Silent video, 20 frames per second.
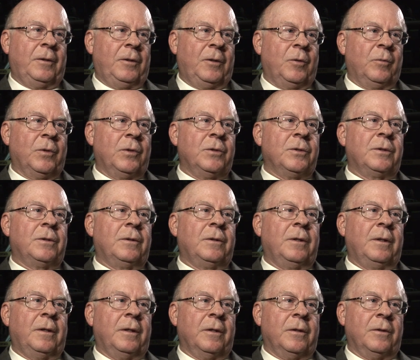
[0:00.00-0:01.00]
Humans
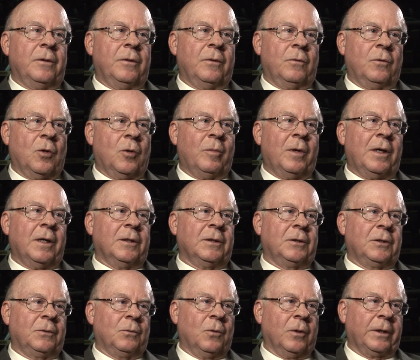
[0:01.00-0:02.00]
and
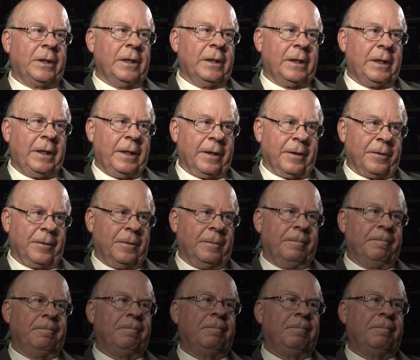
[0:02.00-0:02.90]
robots working together.